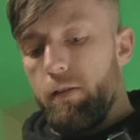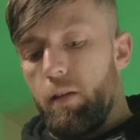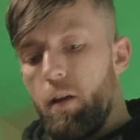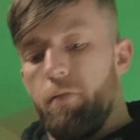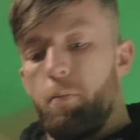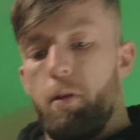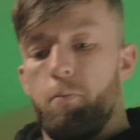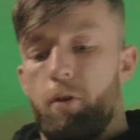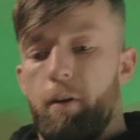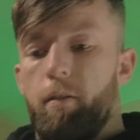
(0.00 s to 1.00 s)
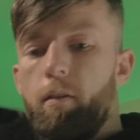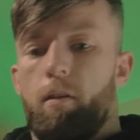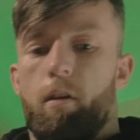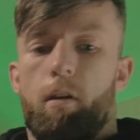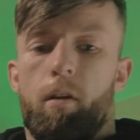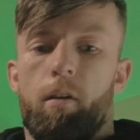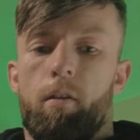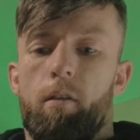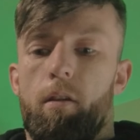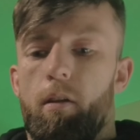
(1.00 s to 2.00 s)
the coffee bean print
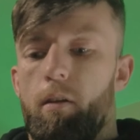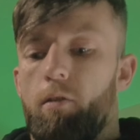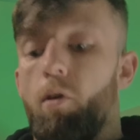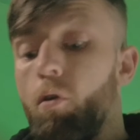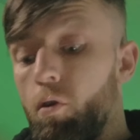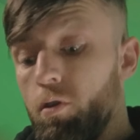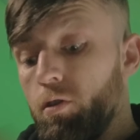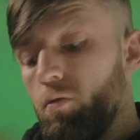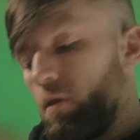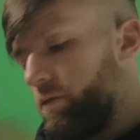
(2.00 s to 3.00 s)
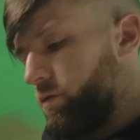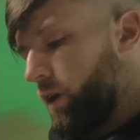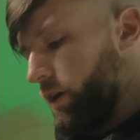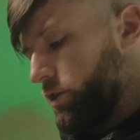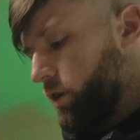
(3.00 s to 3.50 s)
on the torso of the rash